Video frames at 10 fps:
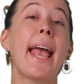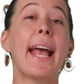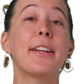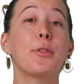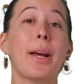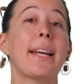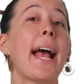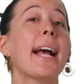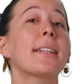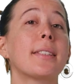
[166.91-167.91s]
and grant
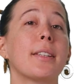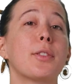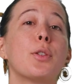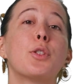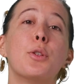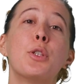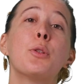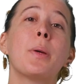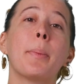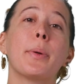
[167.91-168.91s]
access to
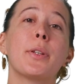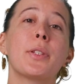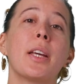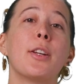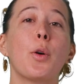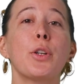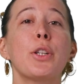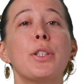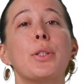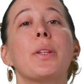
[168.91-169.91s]
new members in order
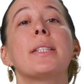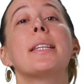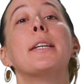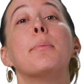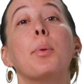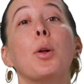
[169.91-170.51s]
to do this in